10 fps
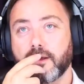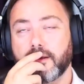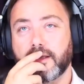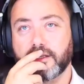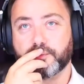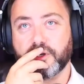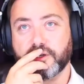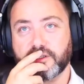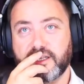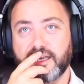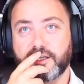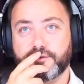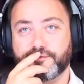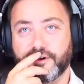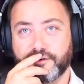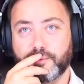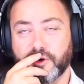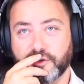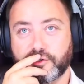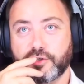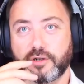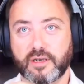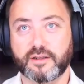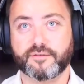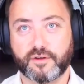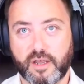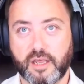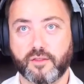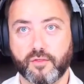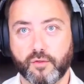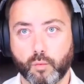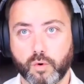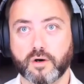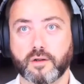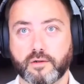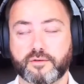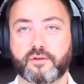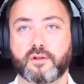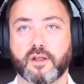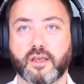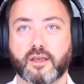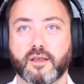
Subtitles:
is because the English very much live in the world. Like,